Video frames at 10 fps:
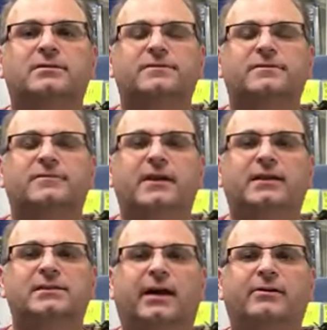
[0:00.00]

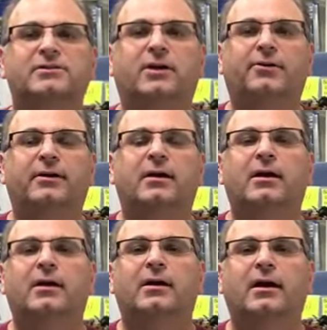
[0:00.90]
Phoenix, Arizona,
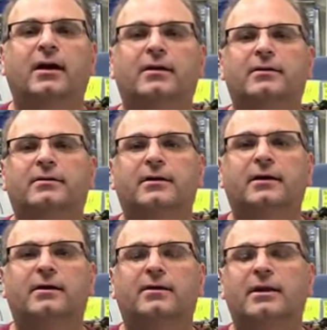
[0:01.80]
and
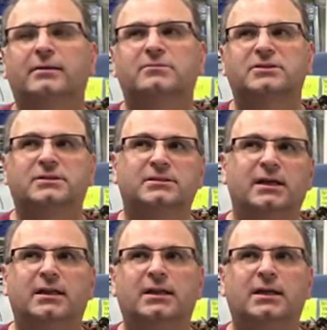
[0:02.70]
it was
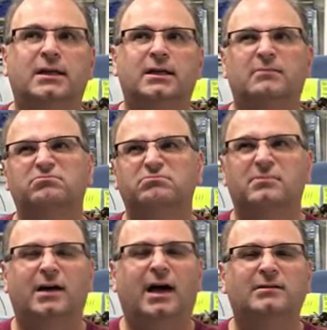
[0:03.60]
in the
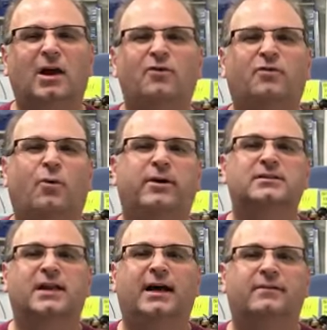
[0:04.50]
low 40s
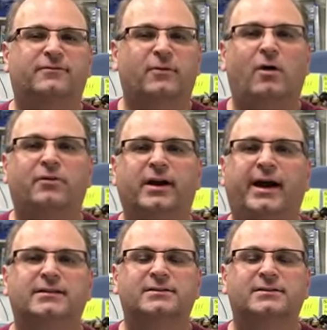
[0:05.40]
overnight.